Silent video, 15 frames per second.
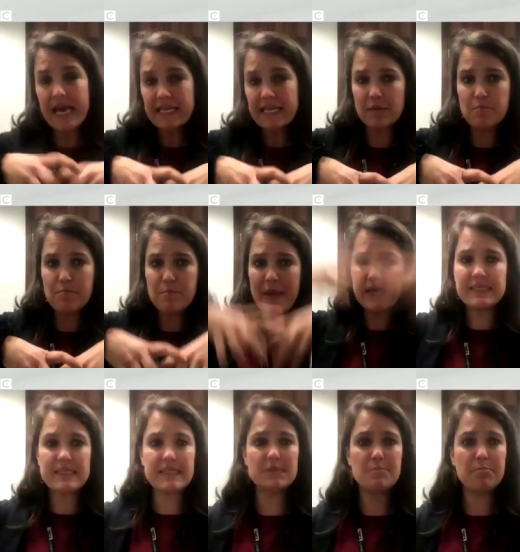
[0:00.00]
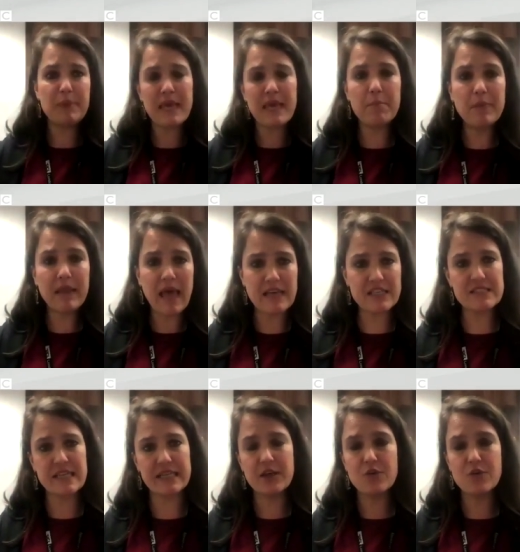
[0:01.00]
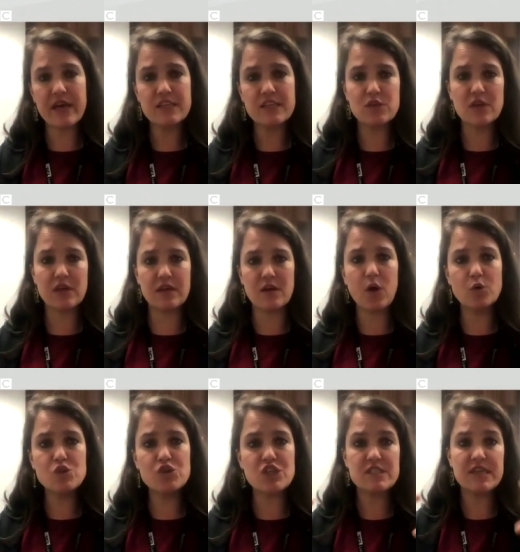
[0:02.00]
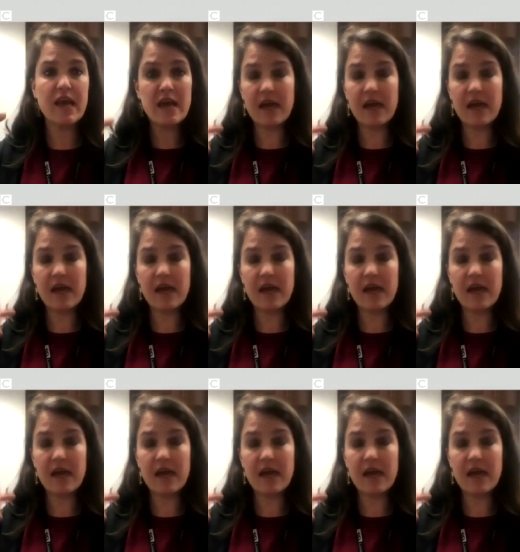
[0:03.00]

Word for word: that makes this big blast that creates uh, oceans,